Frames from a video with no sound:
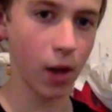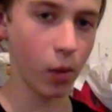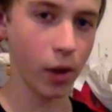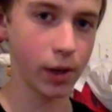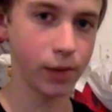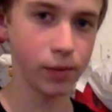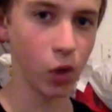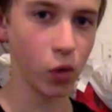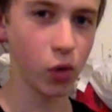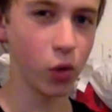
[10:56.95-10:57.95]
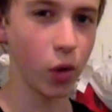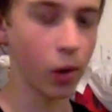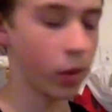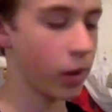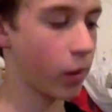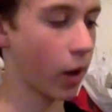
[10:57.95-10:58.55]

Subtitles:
I don't want to go too dark with it,